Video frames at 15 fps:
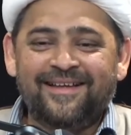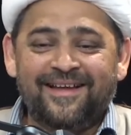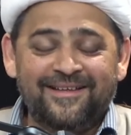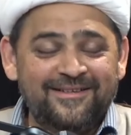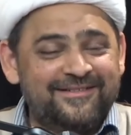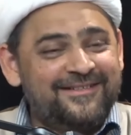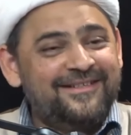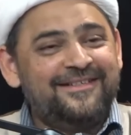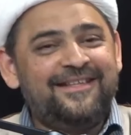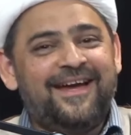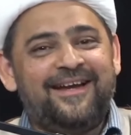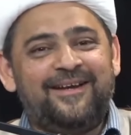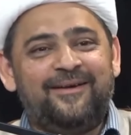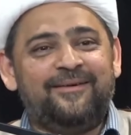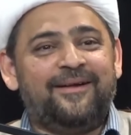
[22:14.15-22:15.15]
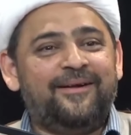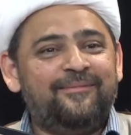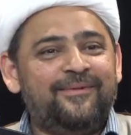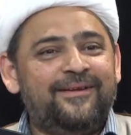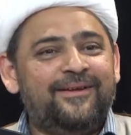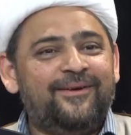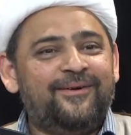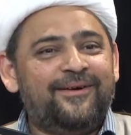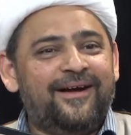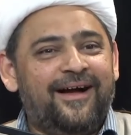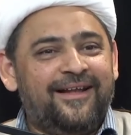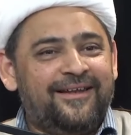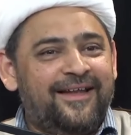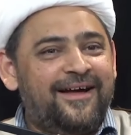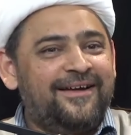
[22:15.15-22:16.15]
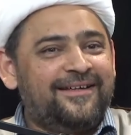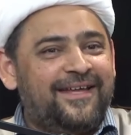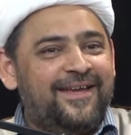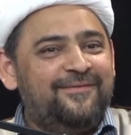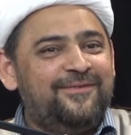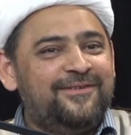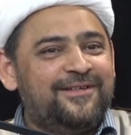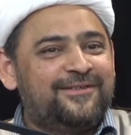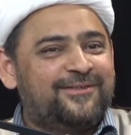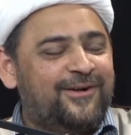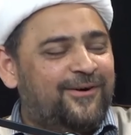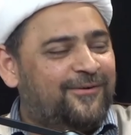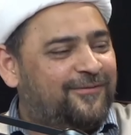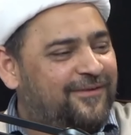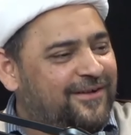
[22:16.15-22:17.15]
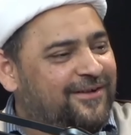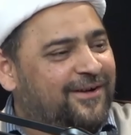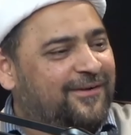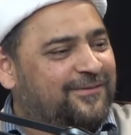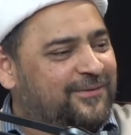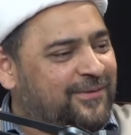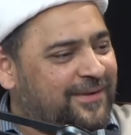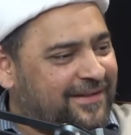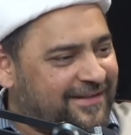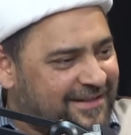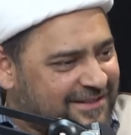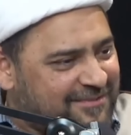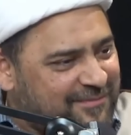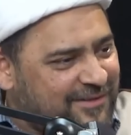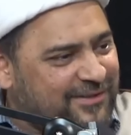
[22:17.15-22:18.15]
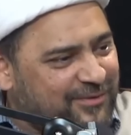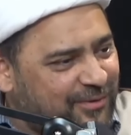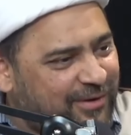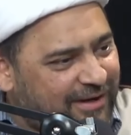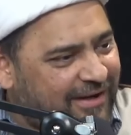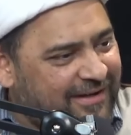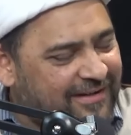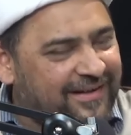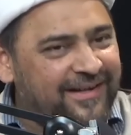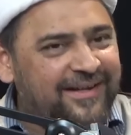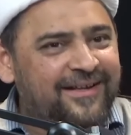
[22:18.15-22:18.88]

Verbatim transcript: You see that I mean, Allah gave you the tawfiq of doing this much work,